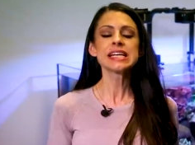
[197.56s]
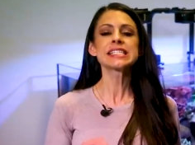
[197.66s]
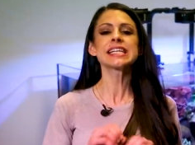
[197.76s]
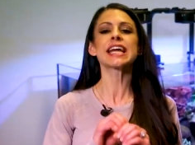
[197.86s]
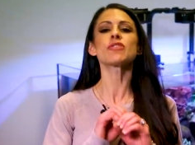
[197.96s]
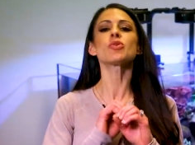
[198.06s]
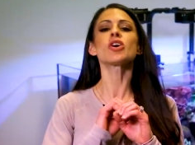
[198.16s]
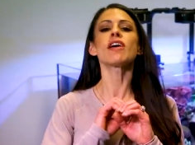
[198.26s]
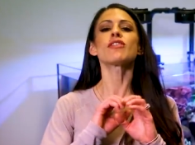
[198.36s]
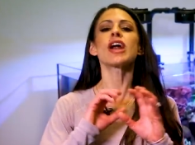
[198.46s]
Sand will
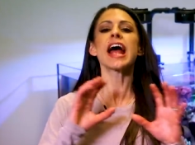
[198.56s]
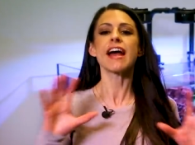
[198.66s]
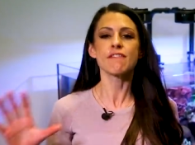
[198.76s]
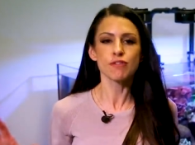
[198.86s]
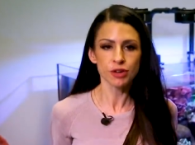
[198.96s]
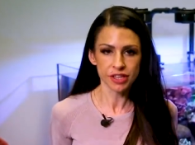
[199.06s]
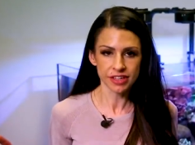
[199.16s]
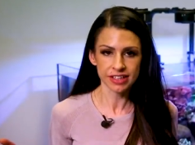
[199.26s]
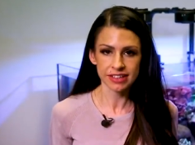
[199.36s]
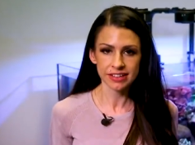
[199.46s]
cover
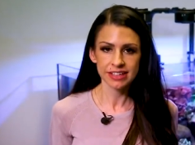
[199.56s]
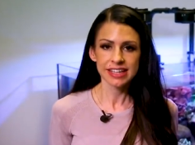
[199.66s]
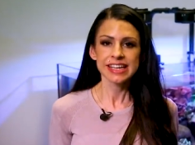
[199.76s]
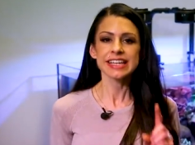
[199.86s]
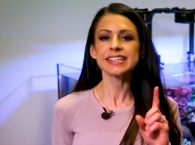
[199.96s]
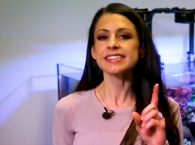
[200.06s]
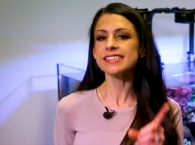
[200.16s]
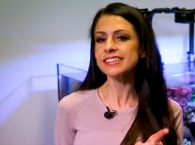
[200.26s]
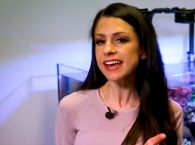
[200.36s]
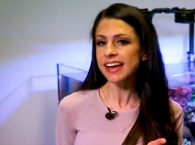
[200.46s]
everything.
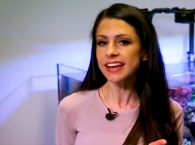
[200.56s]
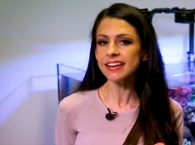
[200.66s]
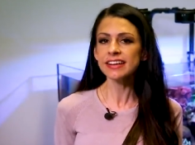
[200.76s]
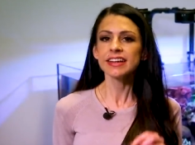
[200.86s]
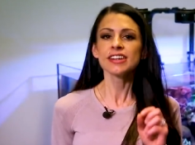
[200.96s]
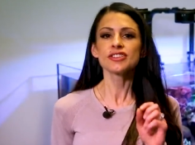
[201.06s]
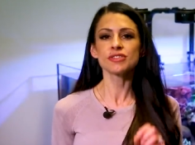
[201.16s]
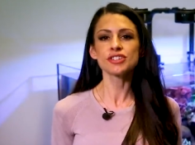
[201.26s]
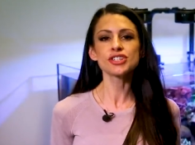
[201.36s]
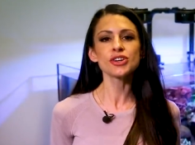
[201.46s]
Instead, to
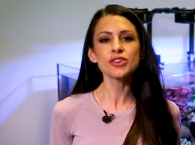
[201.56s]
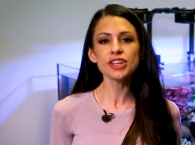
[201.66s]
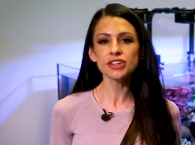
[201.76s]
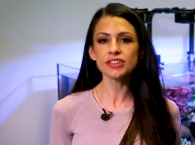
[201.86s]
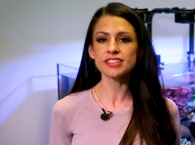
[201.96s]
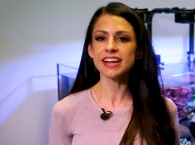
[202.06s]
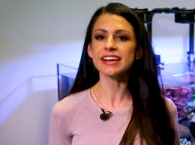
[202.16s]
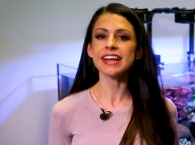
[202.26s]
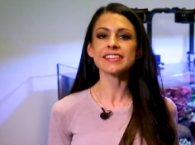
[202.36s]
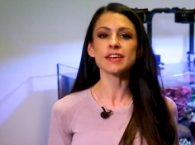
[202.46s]
ensure that your
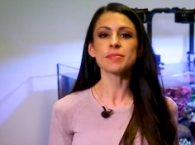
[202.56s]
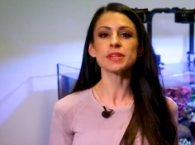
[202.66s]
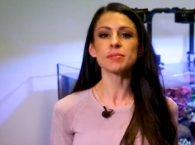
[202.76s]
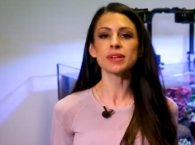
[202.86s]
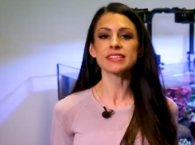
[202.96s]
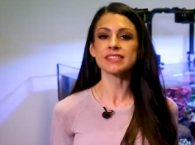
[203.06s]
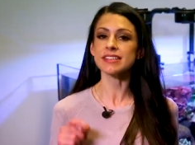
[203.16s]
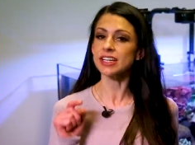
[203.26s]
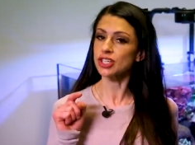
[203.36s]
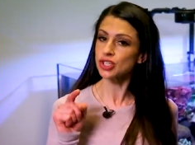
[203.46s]
sand ends up in the places
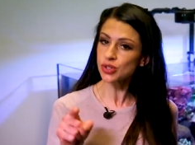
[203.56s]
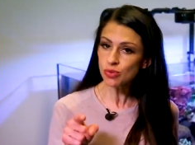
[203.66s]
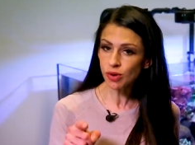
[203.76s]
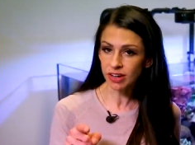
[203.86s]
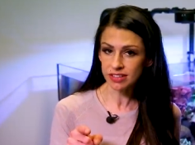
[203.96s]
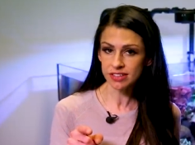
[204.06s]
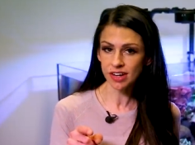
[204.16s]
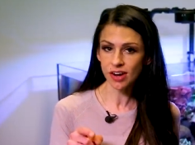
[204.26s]
that you want it to